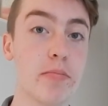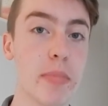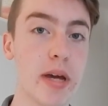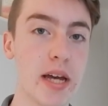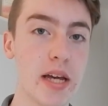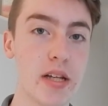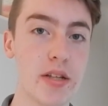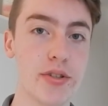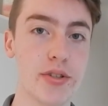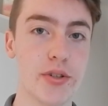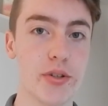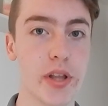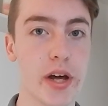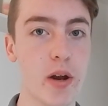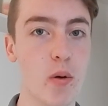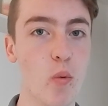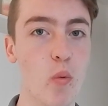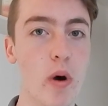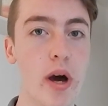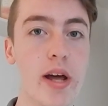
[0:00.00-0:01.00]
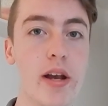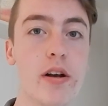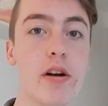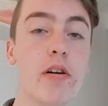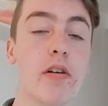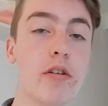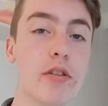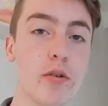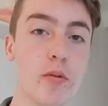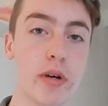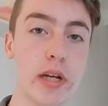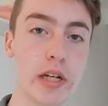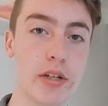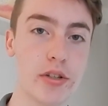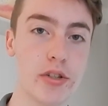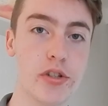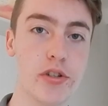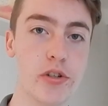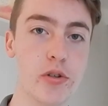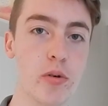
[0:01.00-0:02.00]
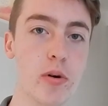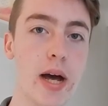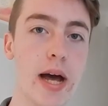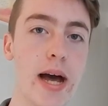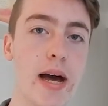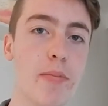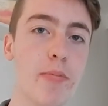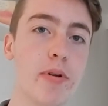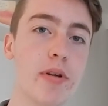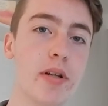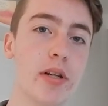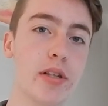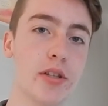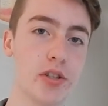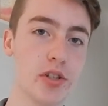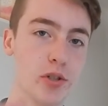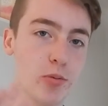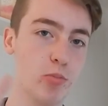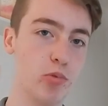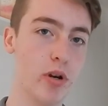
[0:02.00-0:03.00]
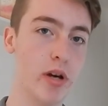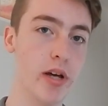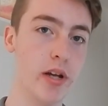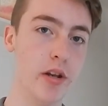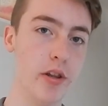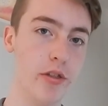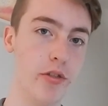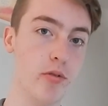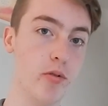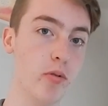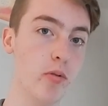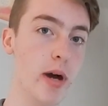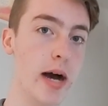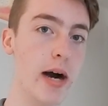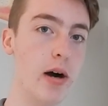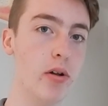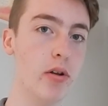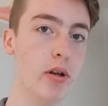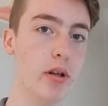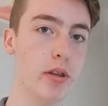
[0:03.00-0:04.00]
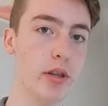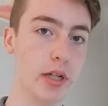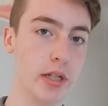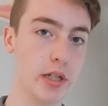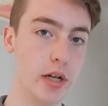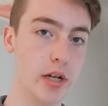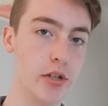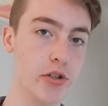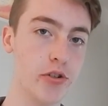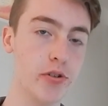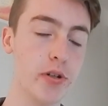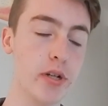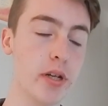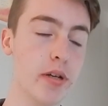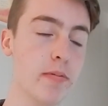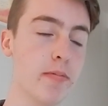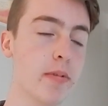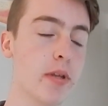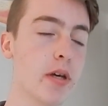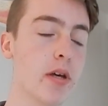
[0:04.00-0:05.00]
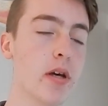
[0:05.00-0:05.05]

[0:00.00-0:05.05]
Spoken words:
made so that when earthquakes do happen and spread throughout the country,